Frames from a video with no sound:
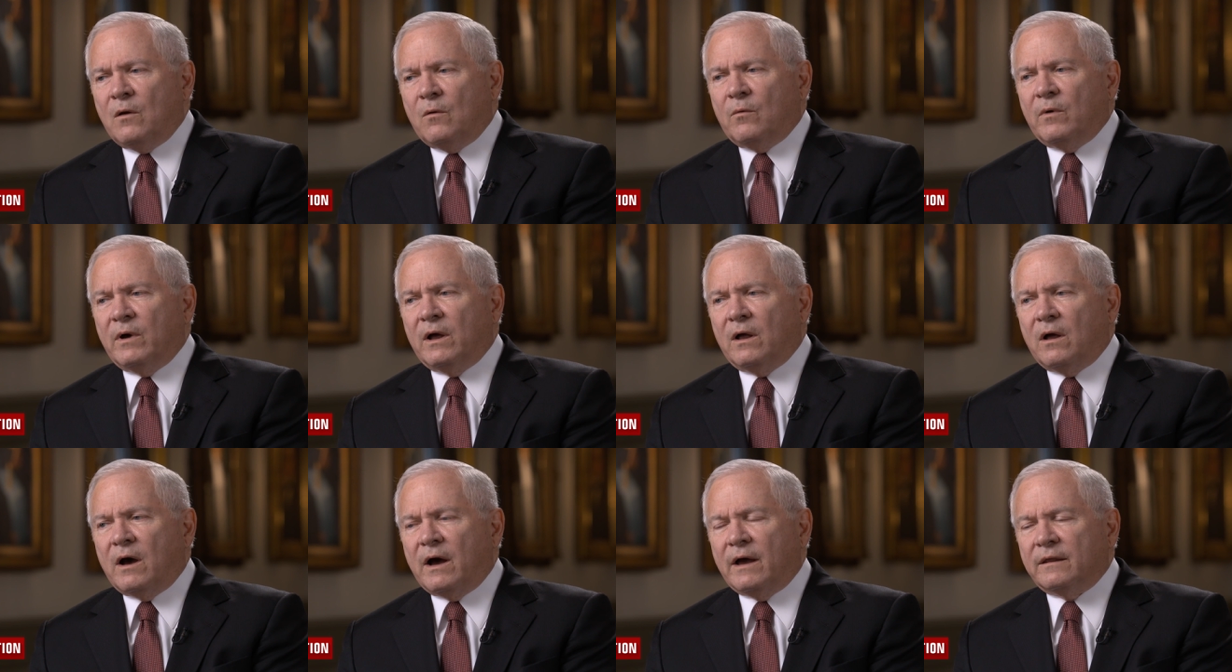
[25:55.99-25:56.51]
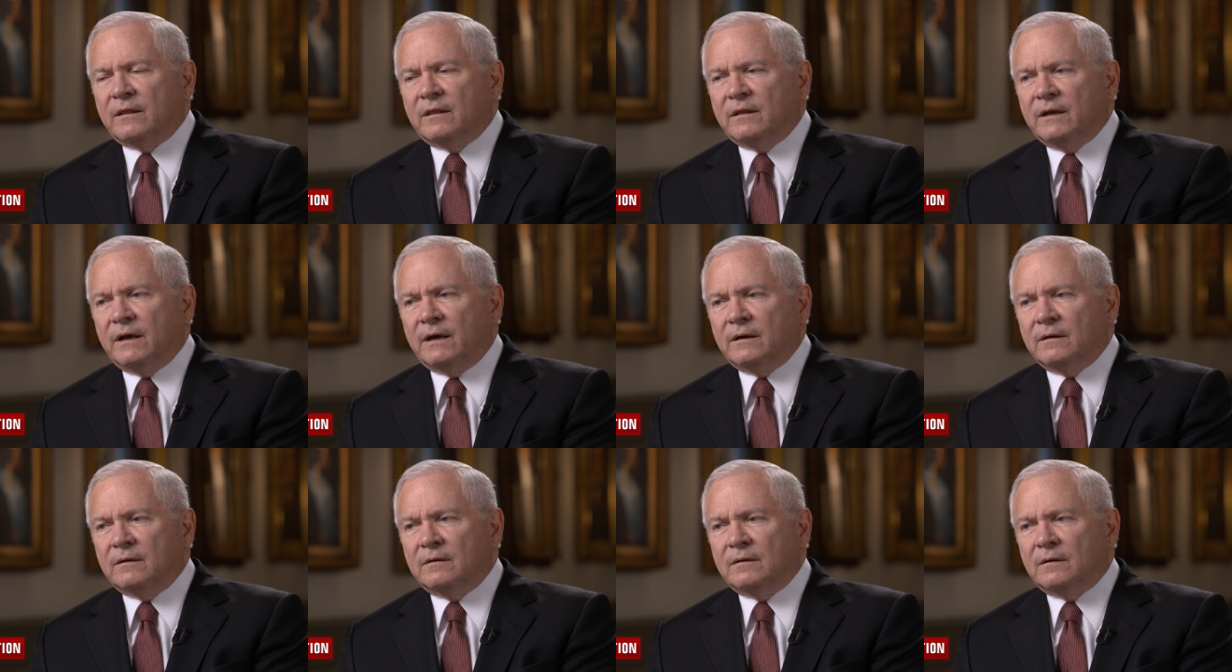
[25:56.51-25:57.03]
Well, I
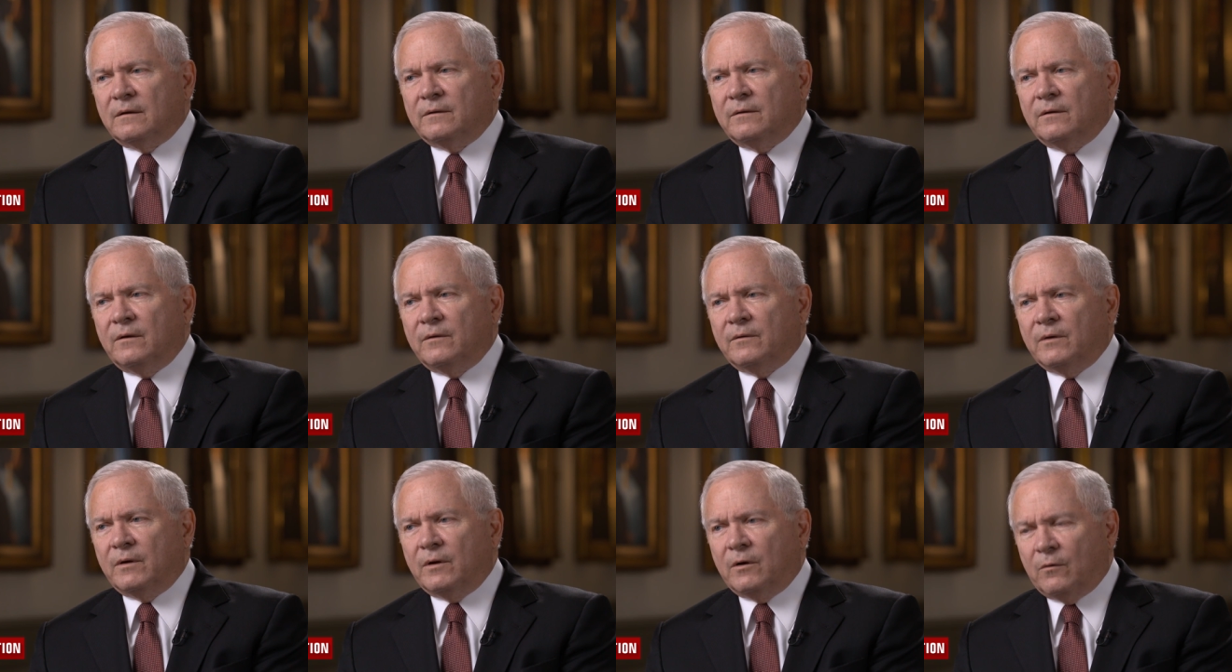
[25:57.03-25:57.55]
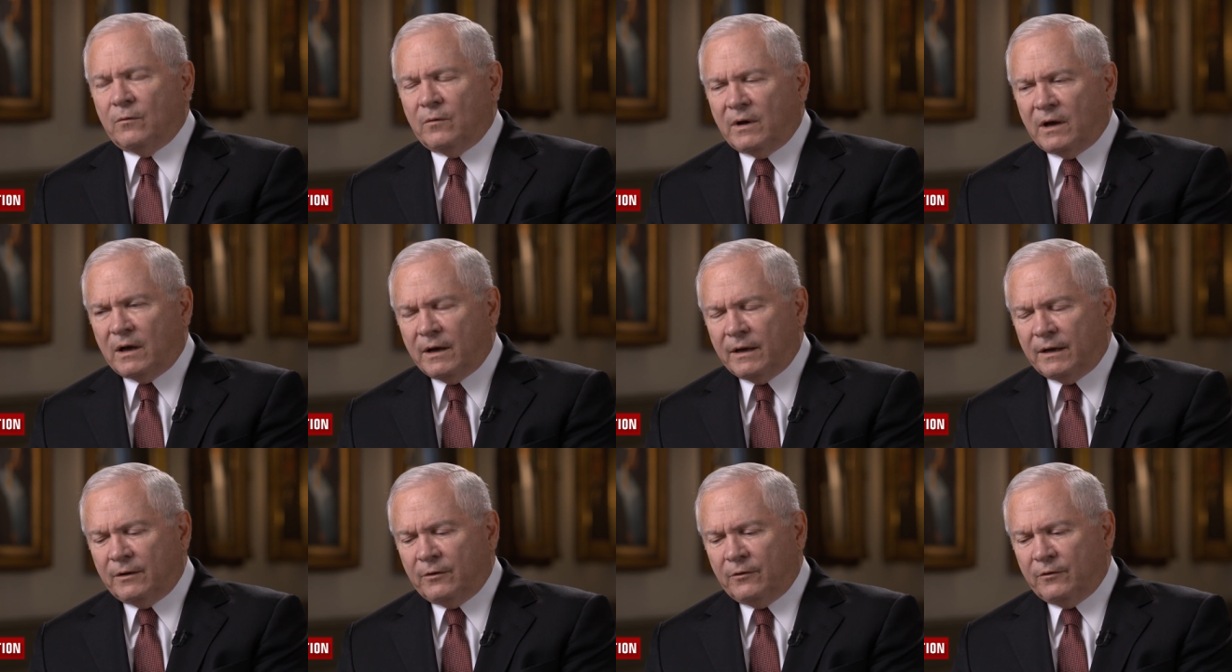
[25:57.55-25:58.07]
think, you know, when
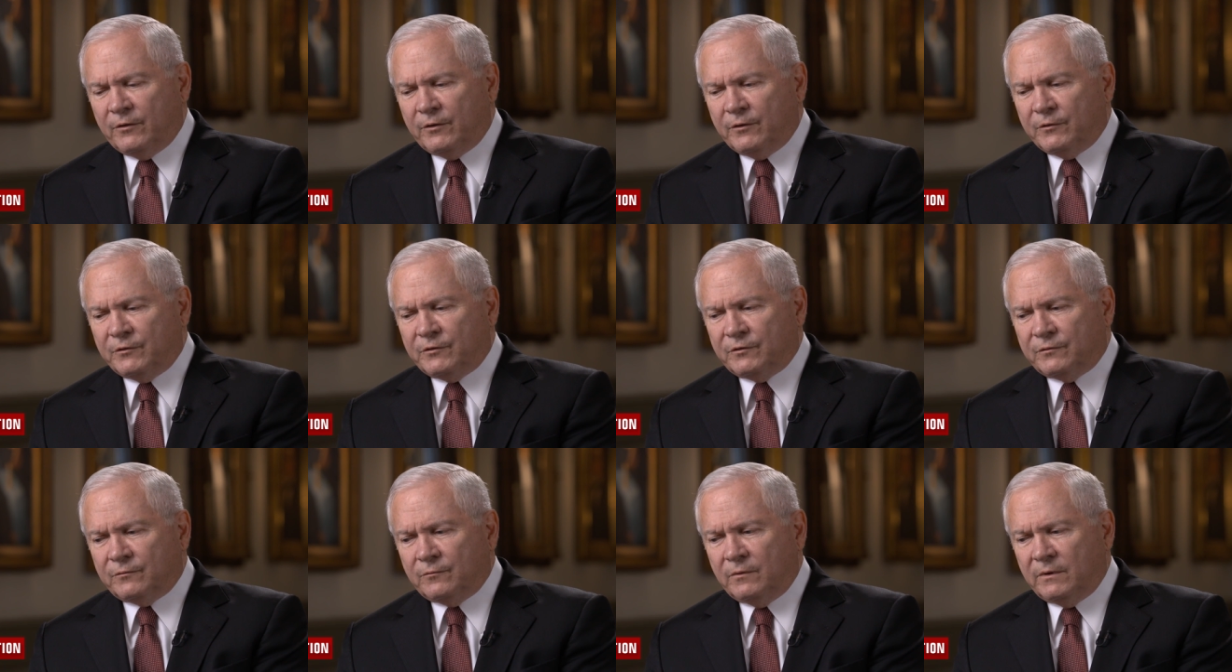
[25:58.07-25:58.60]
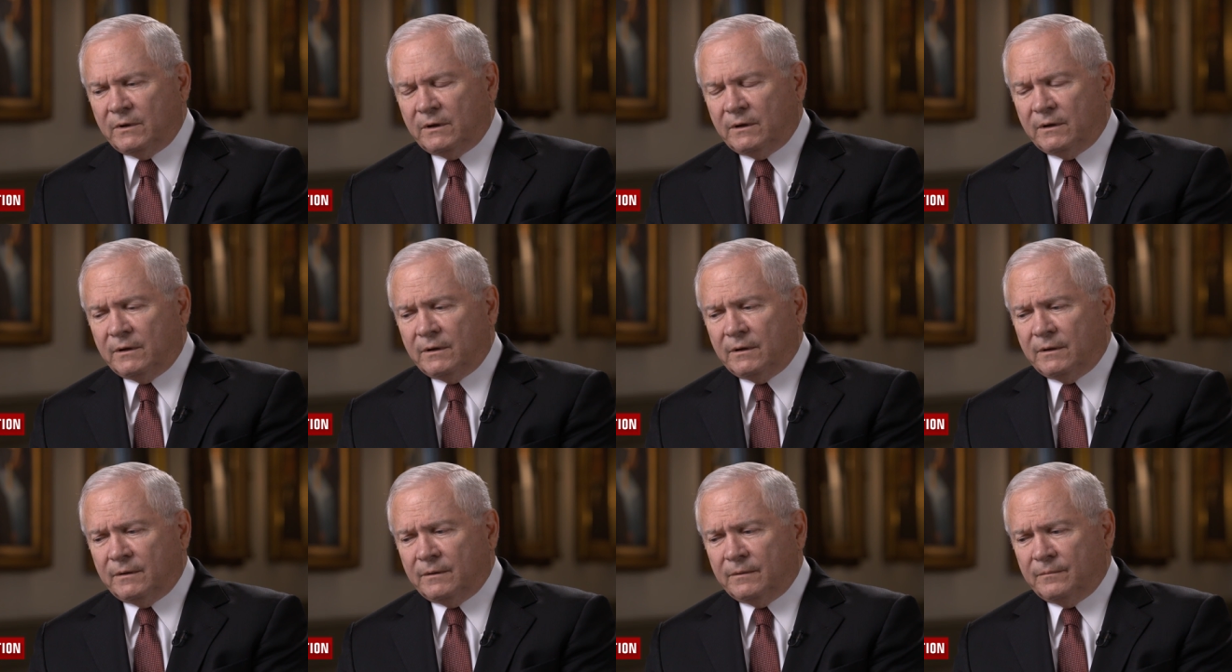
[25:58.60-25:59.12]
I introduced
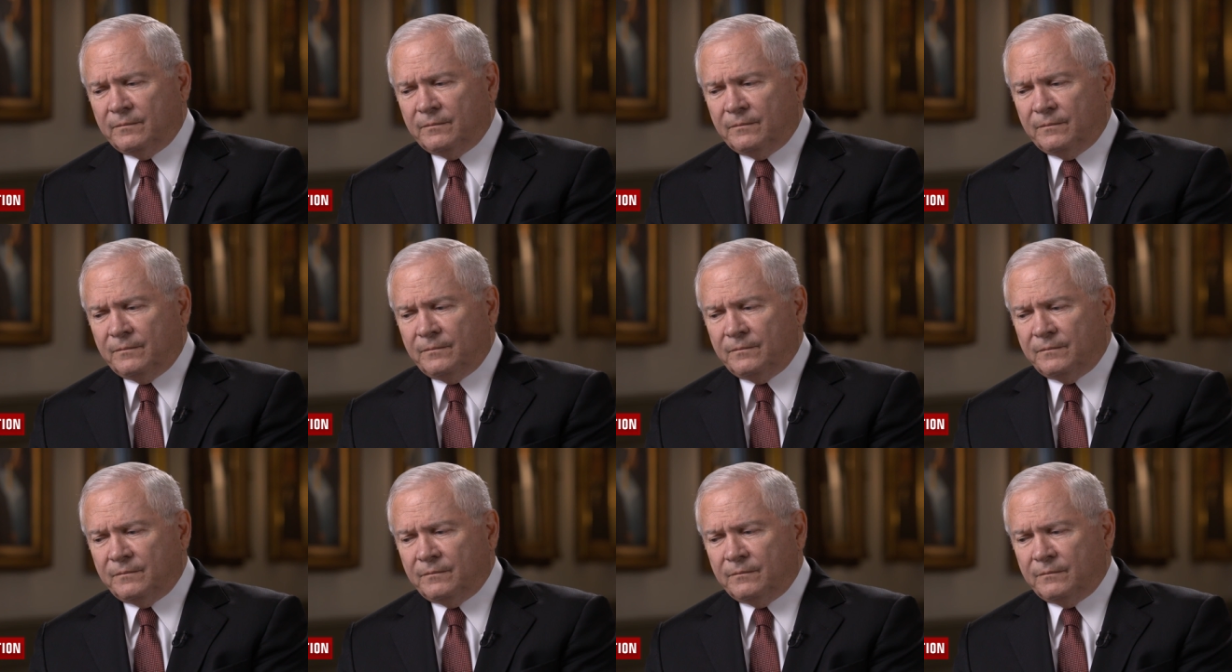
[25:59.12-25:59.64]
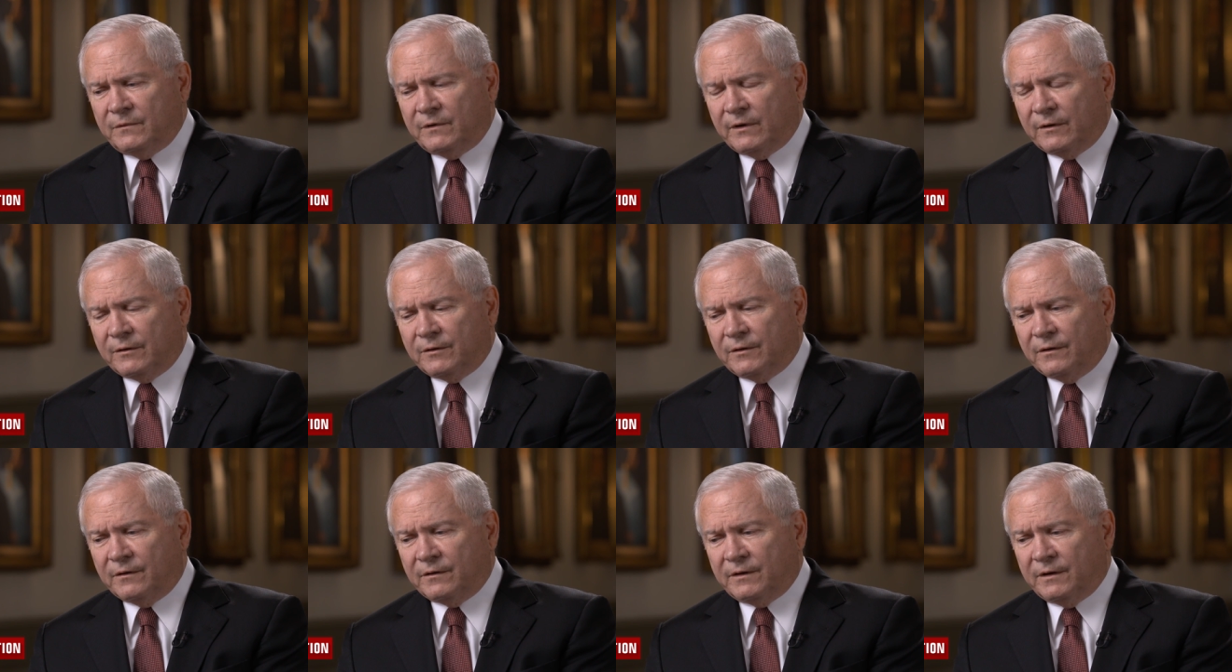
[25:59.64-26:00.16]
um,
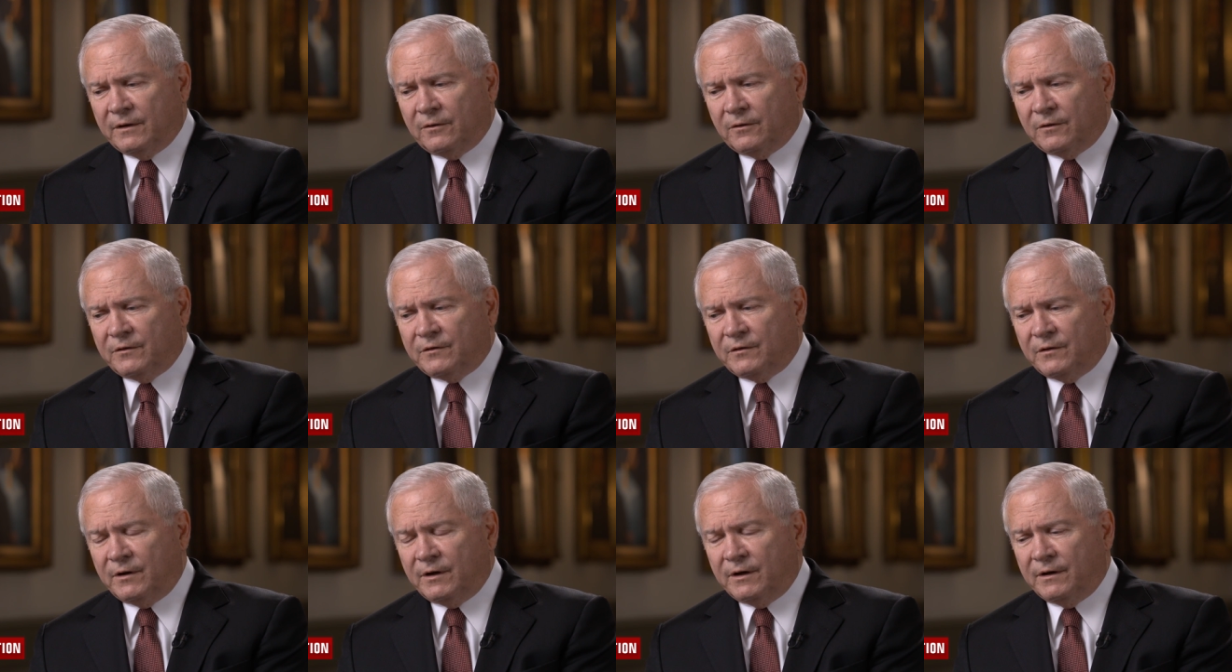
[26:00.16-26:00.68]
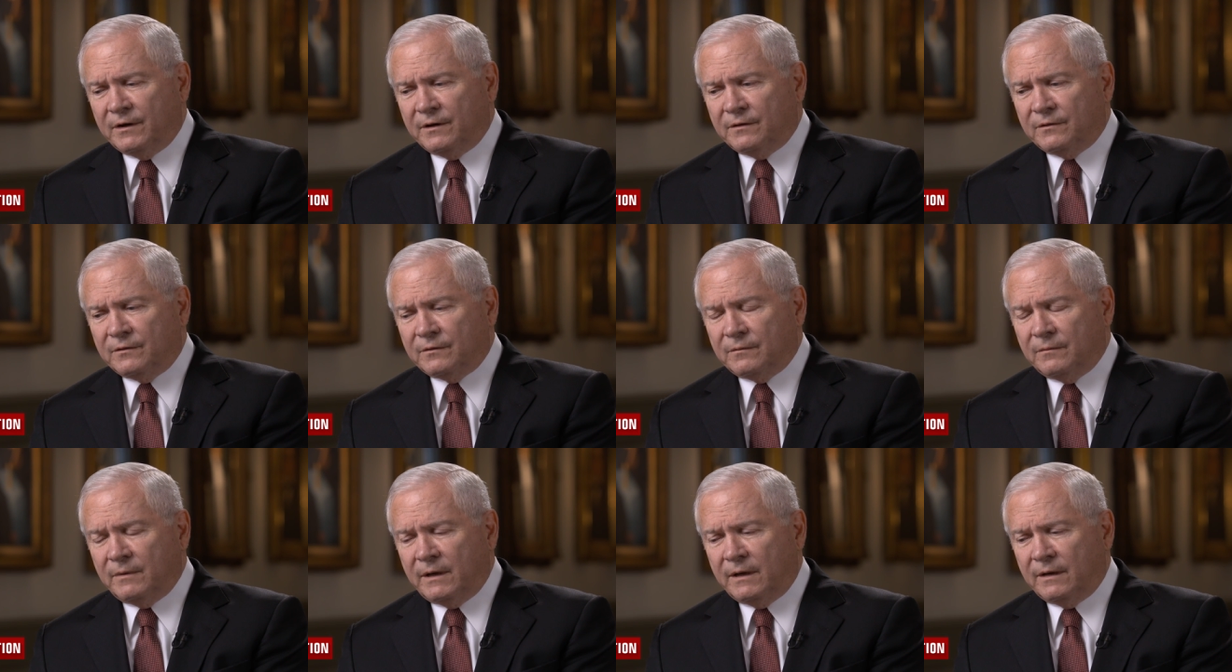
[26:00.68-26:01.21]
Secretary Tillerson at
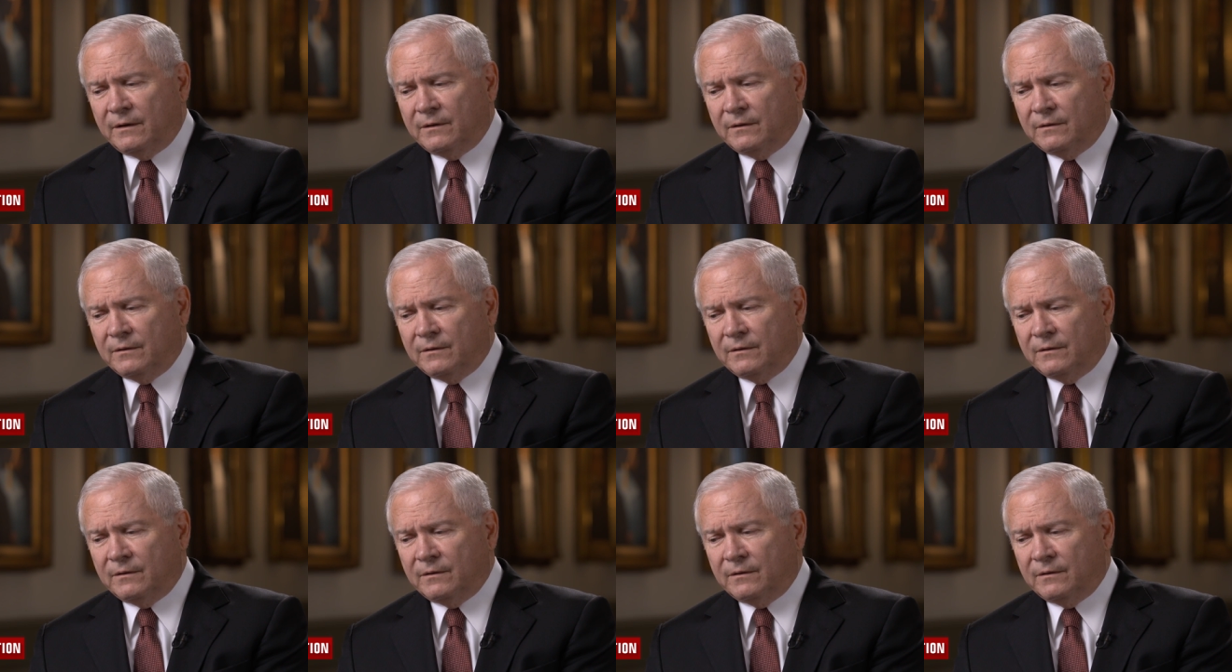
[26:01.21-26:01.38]
his, at